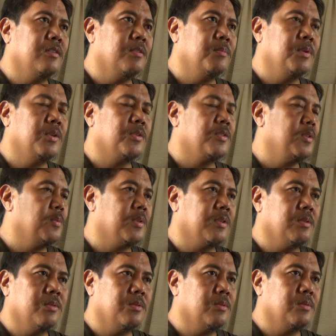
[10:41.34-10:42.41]
because she was
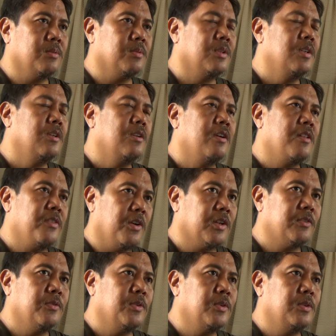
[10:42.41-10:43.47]
so
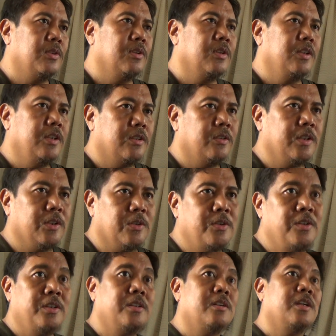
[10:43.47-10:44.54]
thoughtful, and
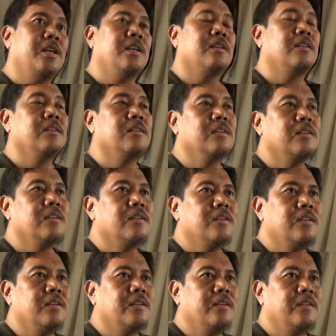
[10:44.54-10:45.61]
considerate,
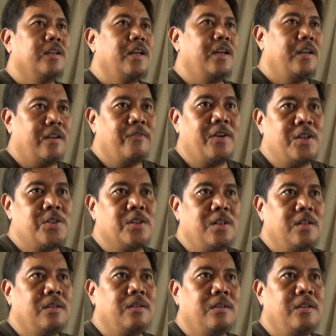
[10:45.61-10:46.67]
I
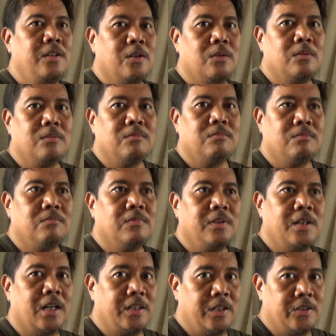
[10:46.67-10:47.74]
eventually,
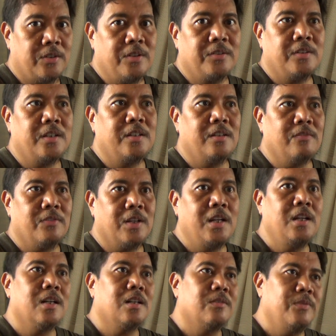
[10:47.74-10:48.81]
got interested and fell
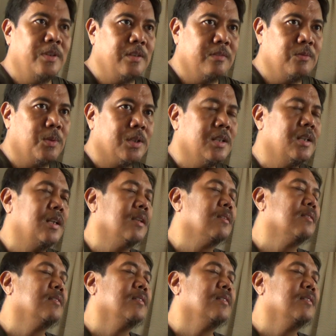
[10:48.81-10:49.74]
in love and whatnot.